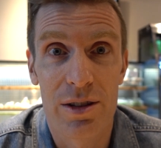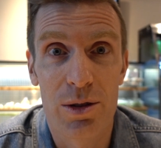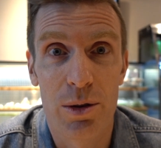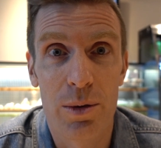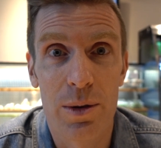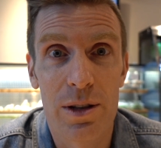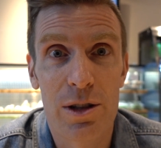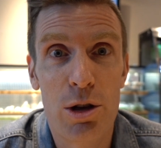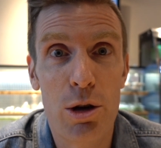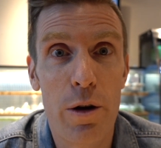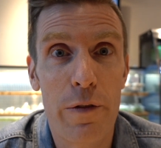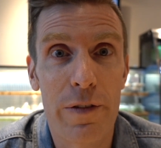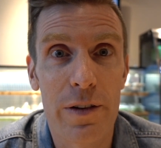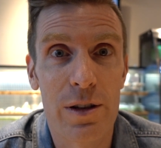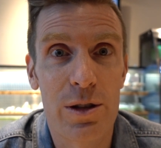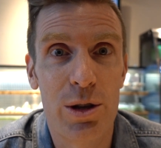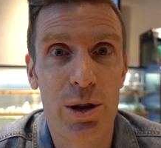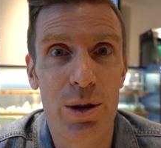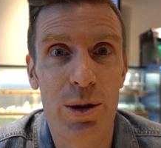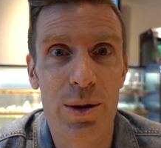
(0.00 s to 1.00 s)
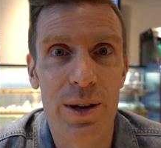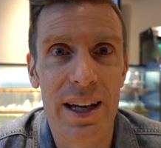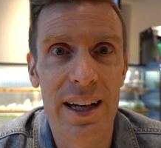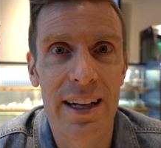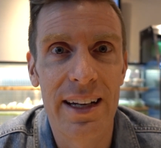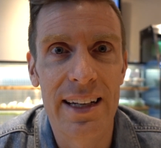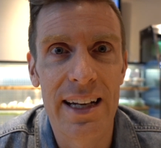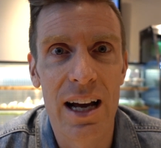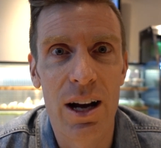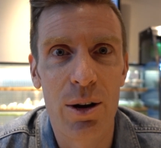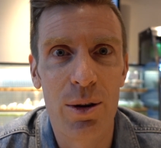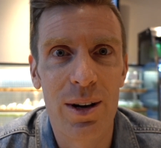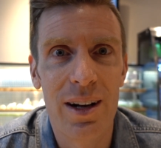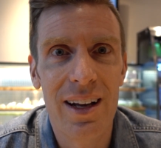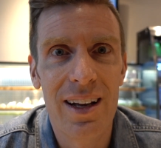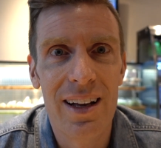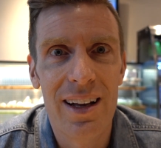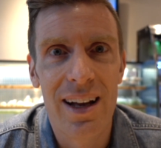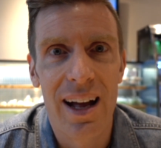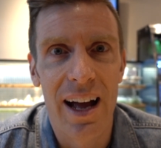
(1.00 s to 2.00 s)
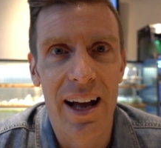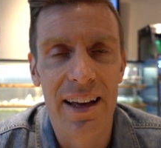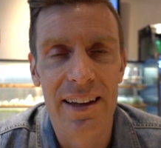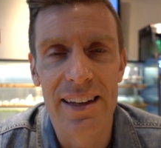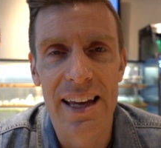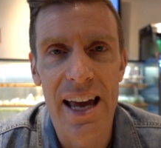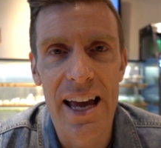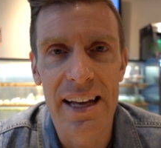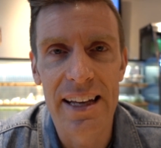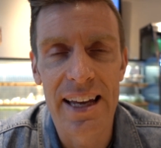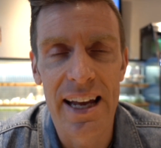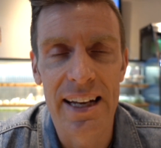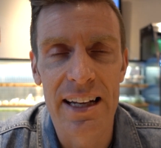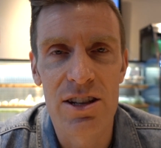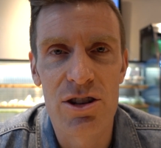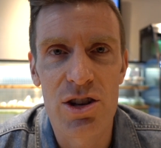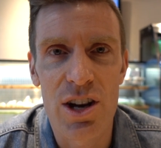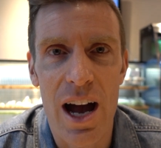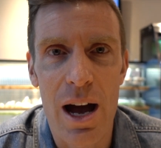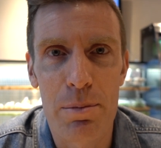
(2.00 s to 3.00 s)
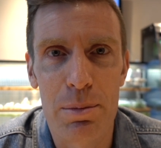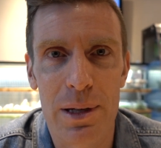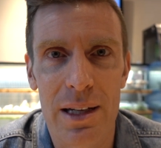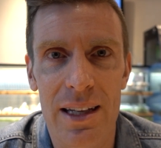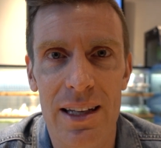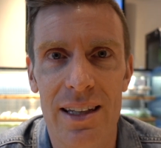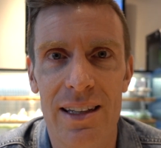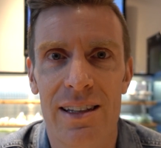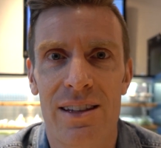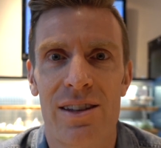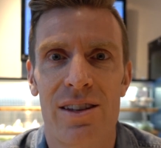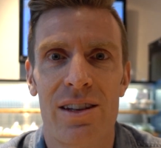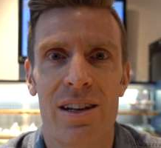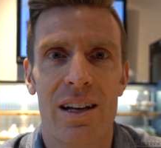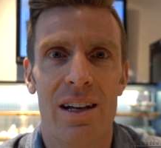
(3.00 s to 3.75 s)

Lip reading: so we're 2 for 2 eating out and getting Japanese.